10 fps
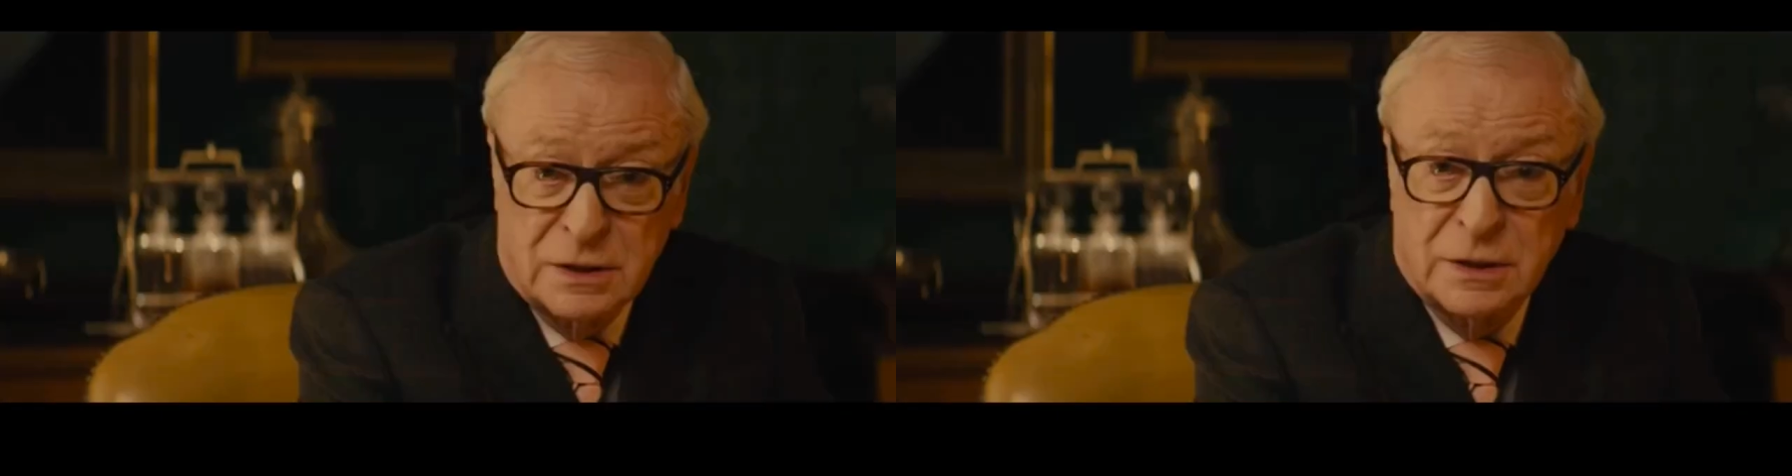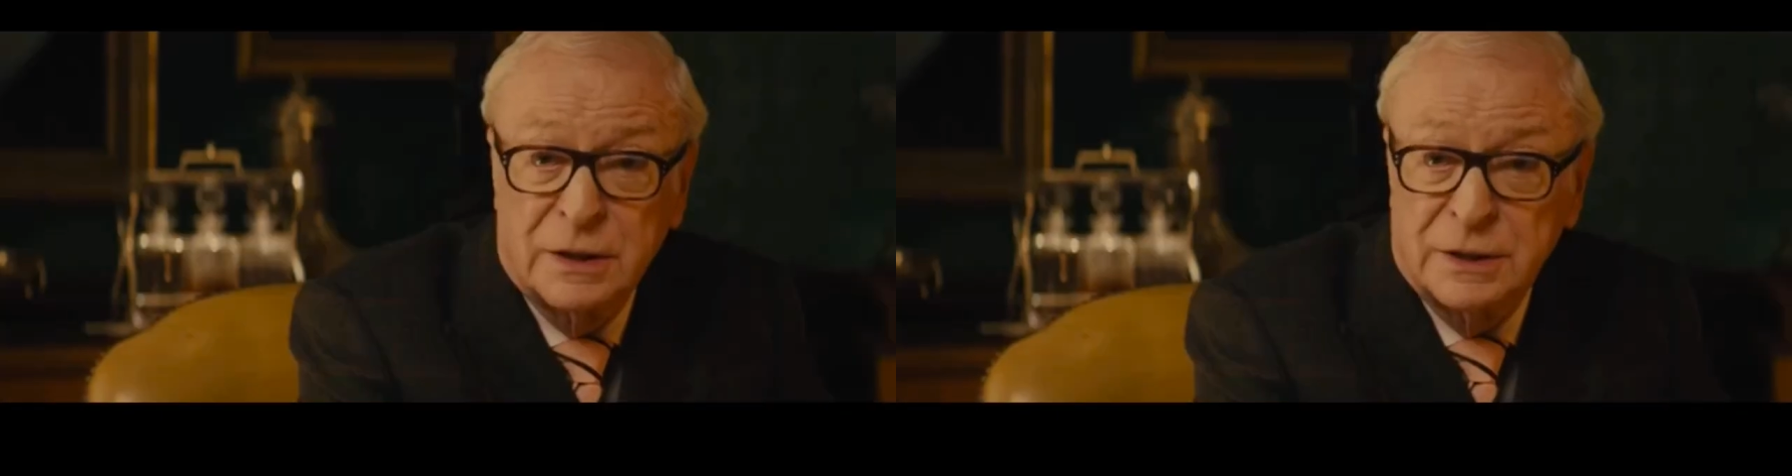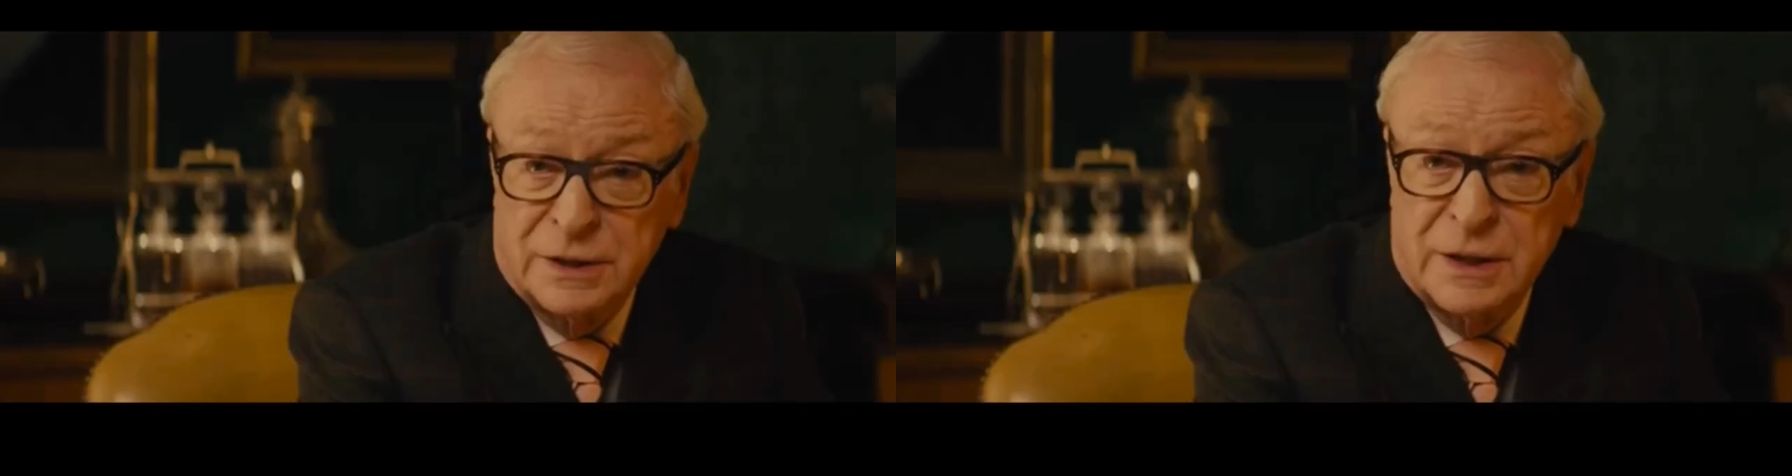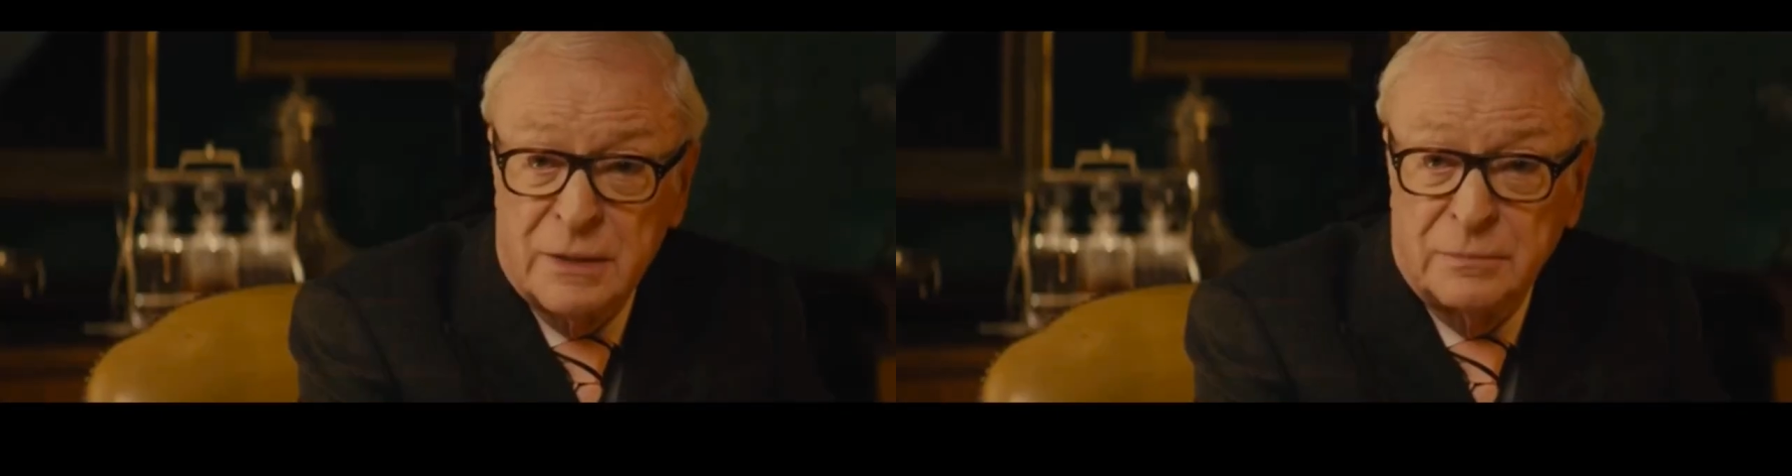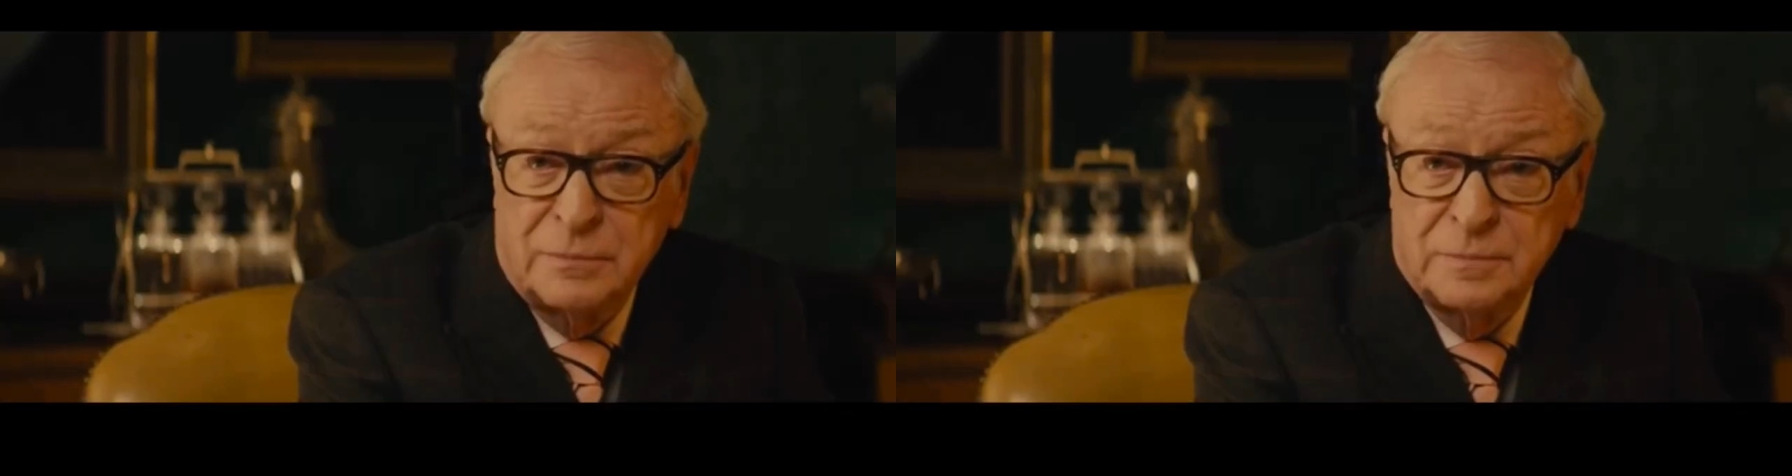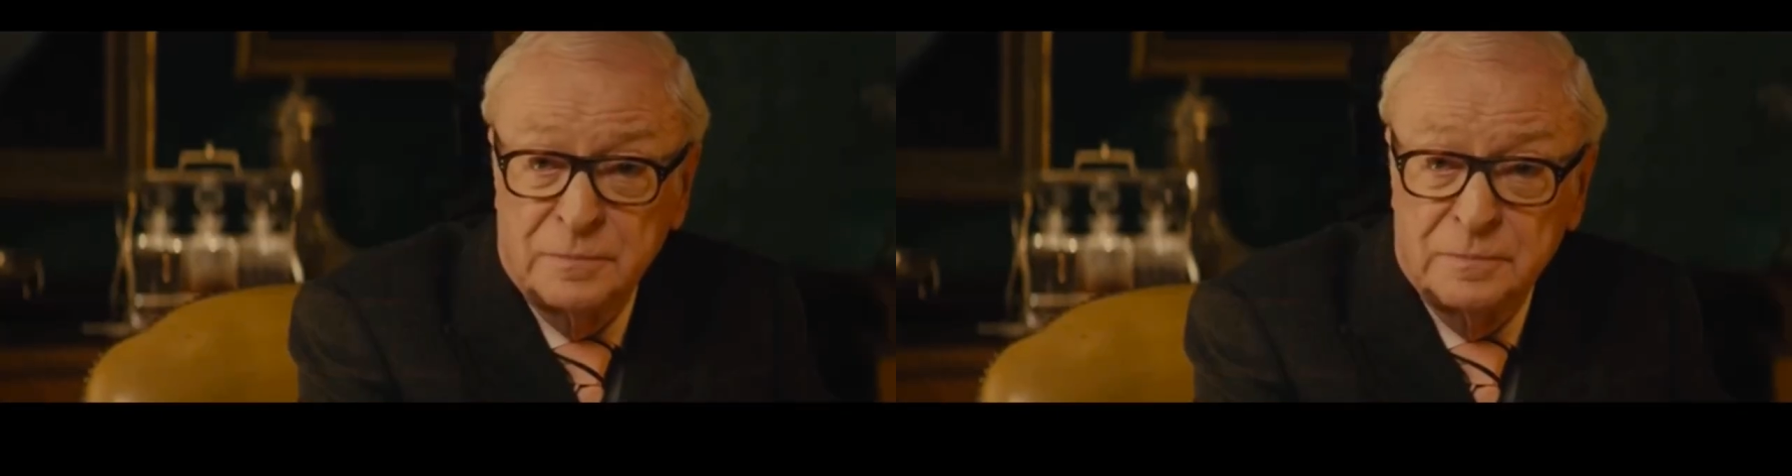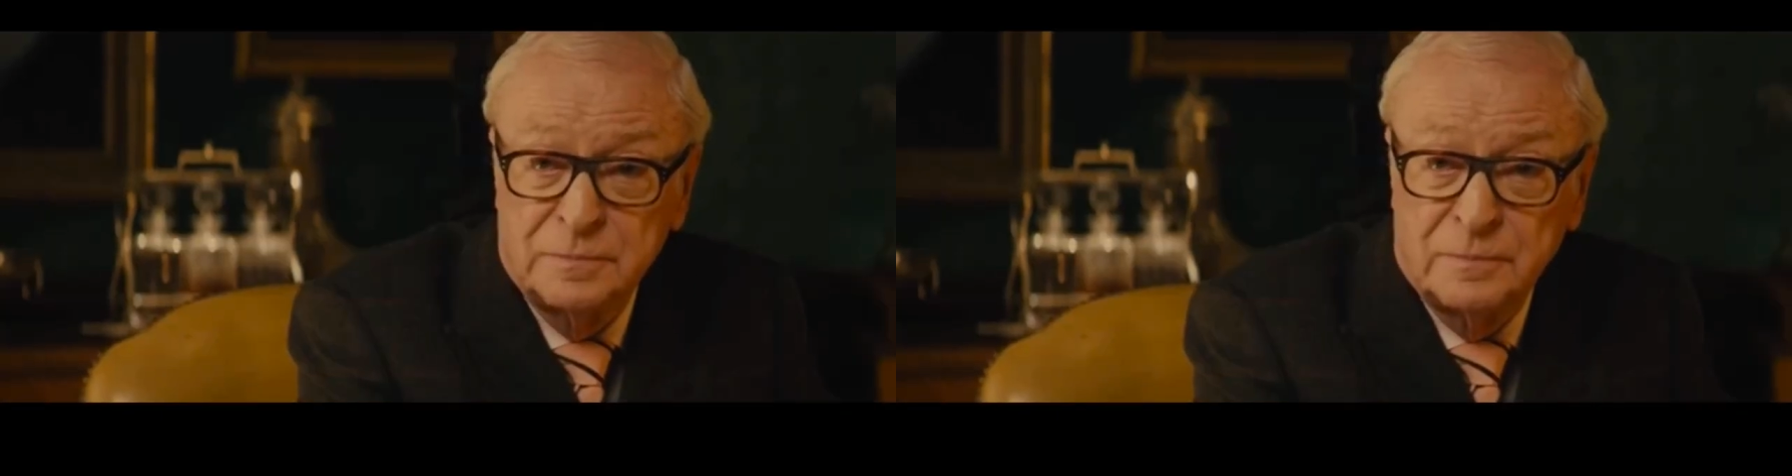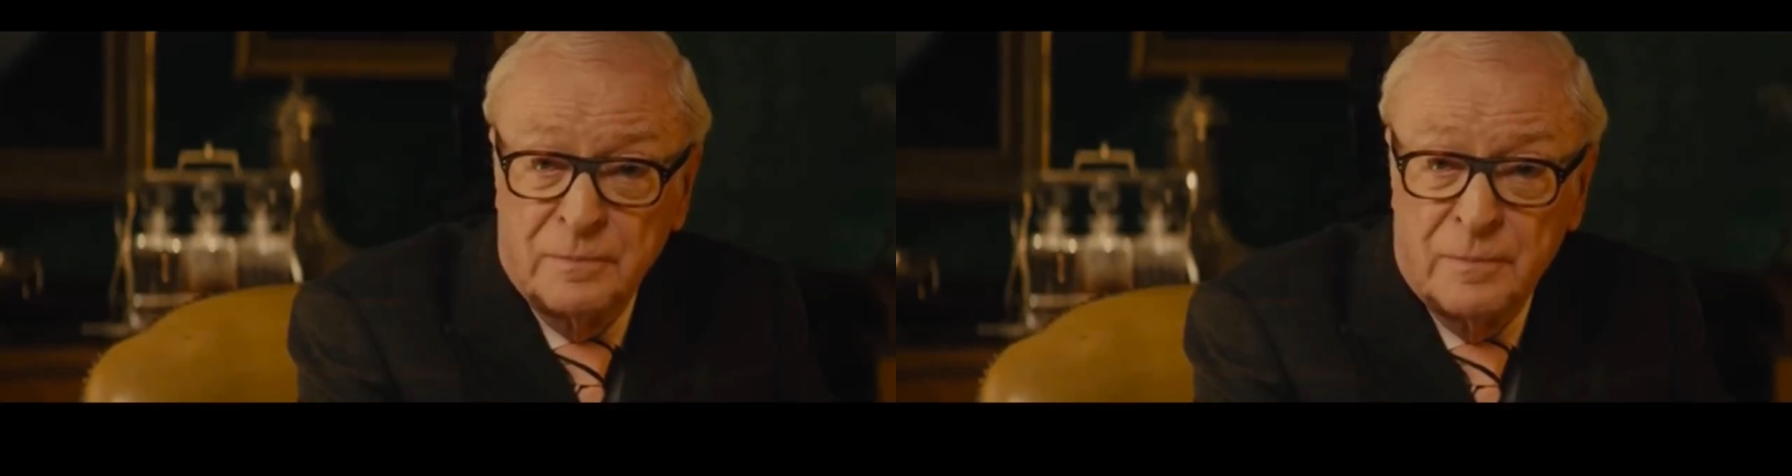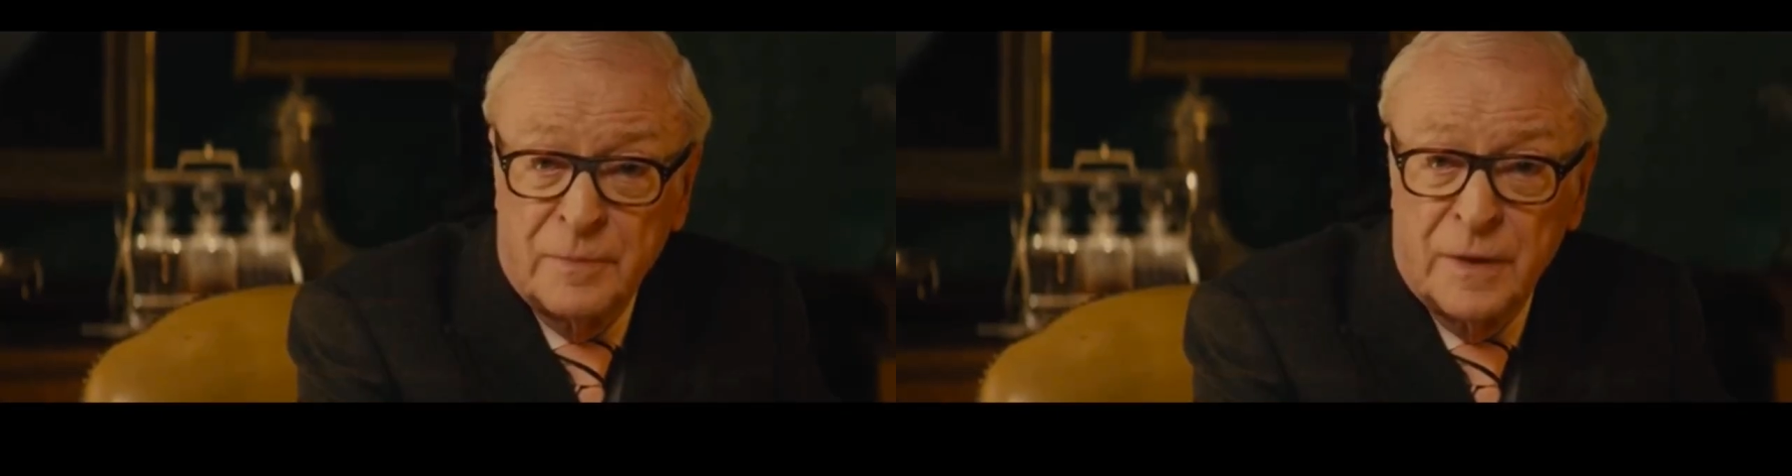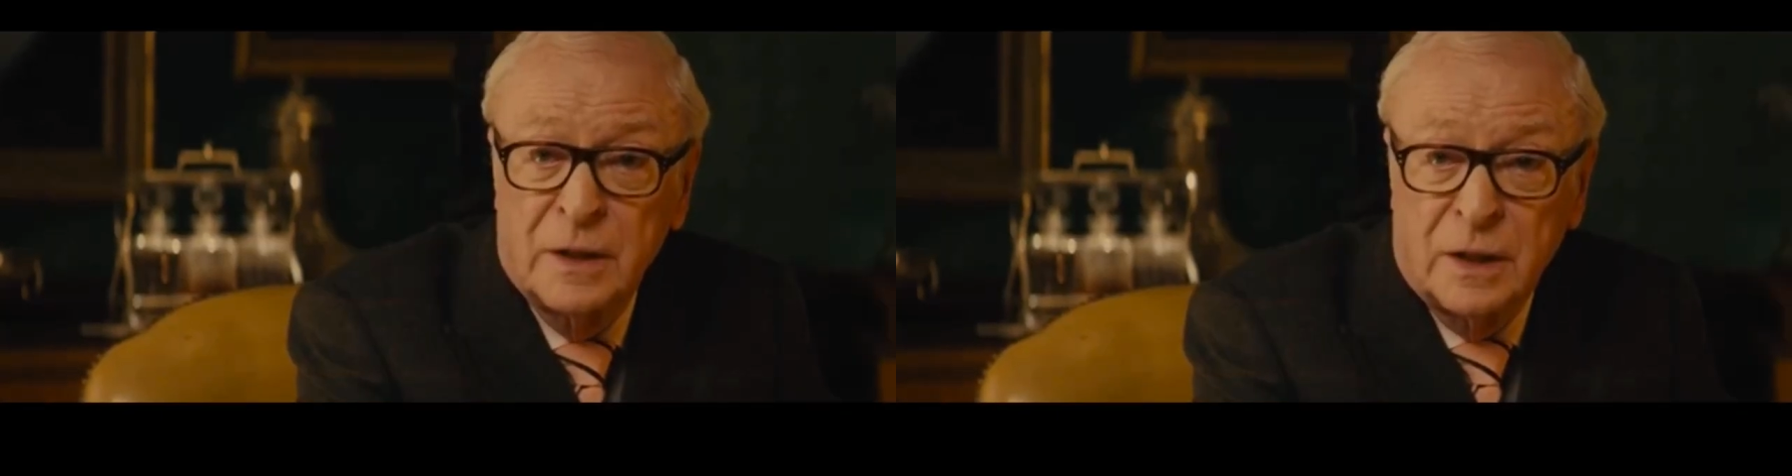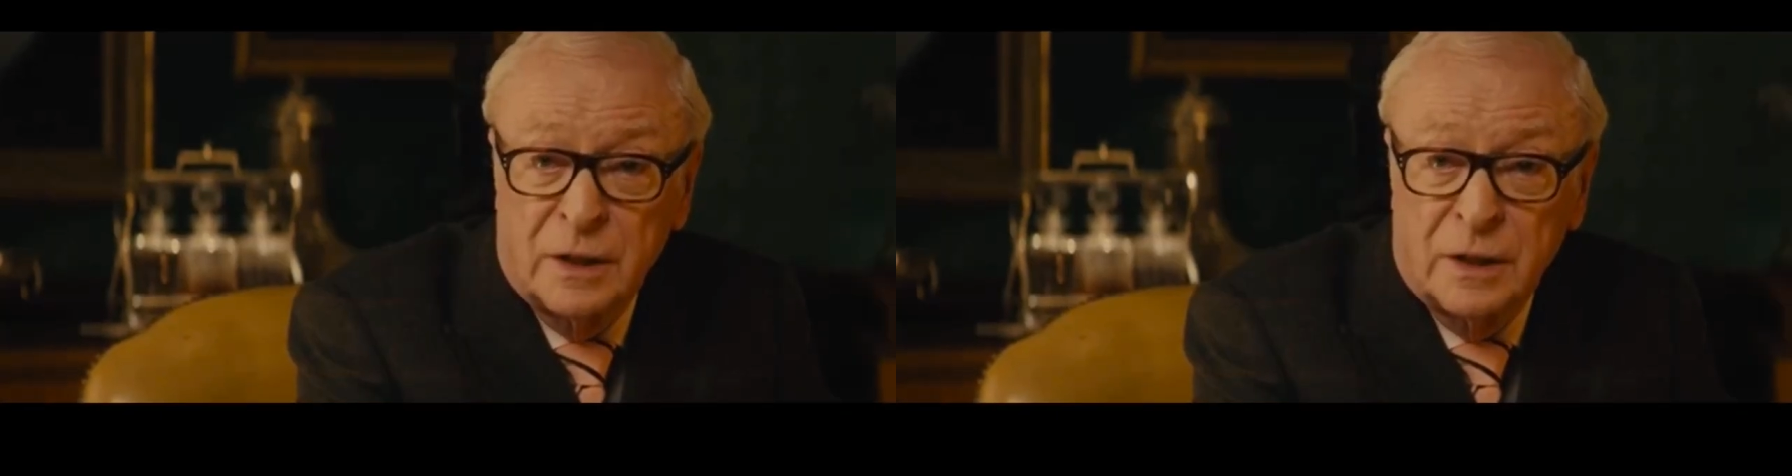is the same. The